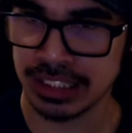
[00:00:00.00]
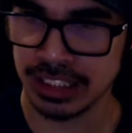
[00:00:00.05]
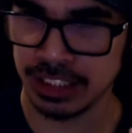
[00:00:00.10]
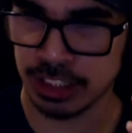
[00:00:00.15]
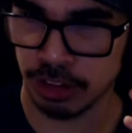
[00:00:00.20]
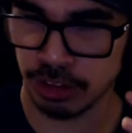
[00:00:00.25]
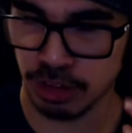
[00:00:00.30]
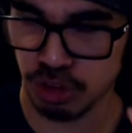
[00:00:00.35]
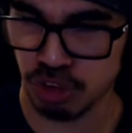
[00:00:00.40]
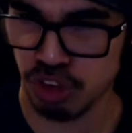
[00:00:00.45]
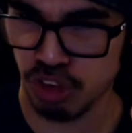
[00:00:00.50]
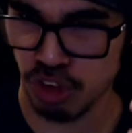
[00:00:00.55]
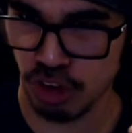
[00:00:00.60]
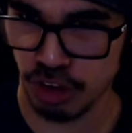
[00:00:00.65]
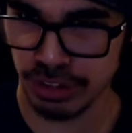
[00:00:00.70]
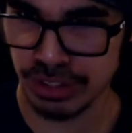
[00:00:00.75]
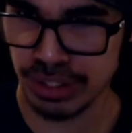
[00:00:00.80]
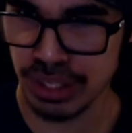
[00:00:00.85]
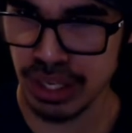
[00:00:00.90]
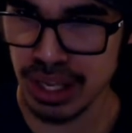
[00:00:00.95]
you know, the
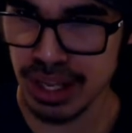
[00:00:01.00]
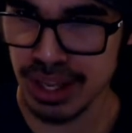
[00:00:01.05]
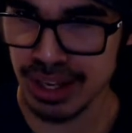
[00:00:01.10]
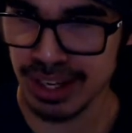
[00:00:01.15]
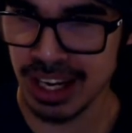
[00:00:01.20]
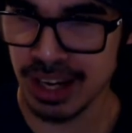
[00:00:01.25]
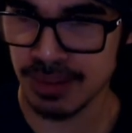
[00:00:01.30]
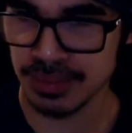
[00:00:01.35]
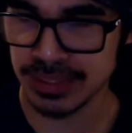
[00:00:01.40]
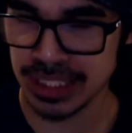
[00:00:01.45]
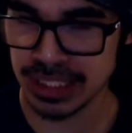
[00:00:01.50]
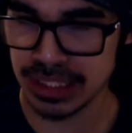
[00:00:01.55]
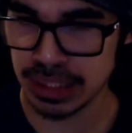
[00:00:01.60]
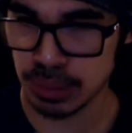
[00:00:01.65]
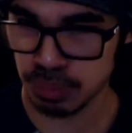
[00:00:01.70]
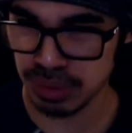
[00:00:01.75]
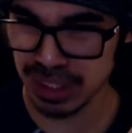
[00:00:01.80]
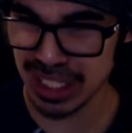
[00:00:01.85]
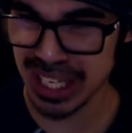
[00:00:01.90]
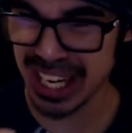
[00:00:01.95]
4th comes into
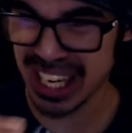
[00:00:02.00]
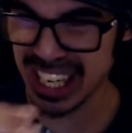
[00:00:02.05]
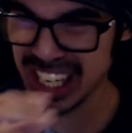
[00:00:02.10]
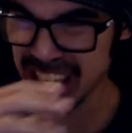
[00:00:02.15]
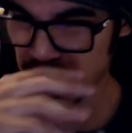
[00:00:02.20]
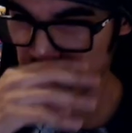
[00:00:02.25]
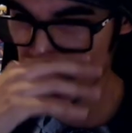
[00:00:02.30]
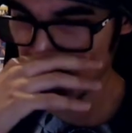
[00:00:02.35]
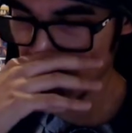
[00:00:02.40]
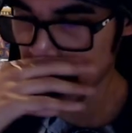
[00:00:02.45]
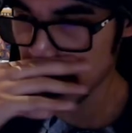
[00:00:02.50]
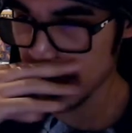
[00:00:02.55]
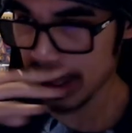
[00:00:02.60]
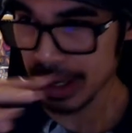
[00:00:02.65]
play here.